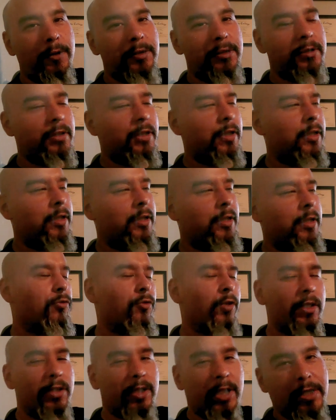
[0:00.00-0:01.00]
forest, uh,
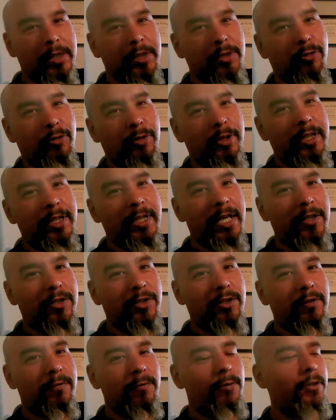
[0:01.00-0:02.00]
Shasta Trinity
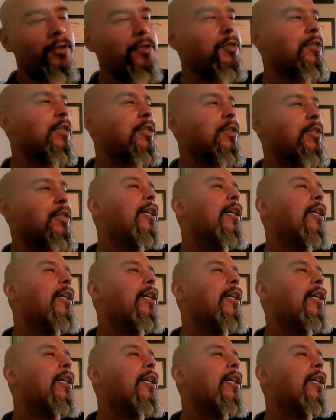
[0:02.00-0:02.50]
National Forest,